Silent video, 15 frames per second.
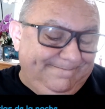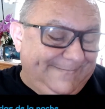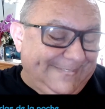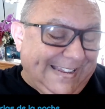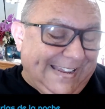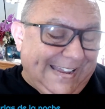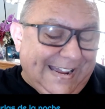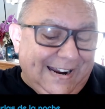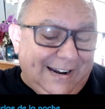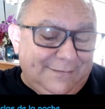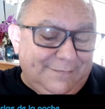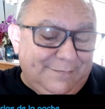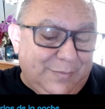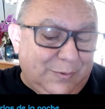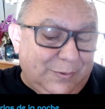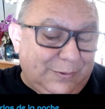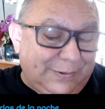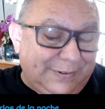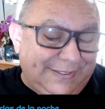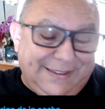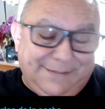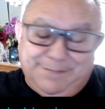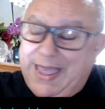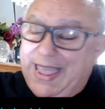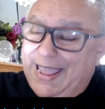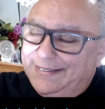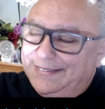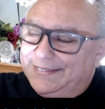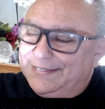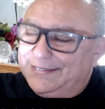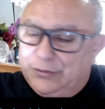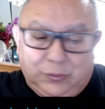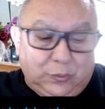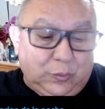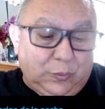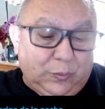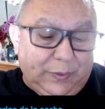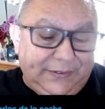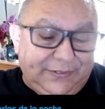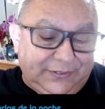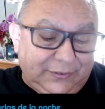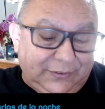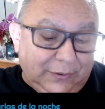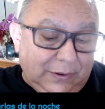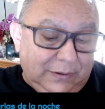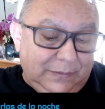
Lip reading: are more demands to resolve